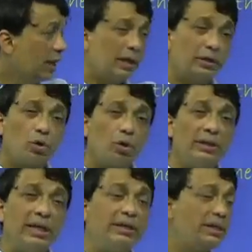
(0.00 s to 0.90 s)
Is called
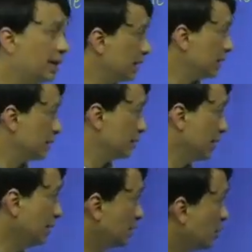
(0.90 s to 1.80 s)
the ETDRS,
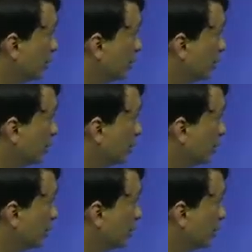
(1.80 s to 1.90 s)
okay? This is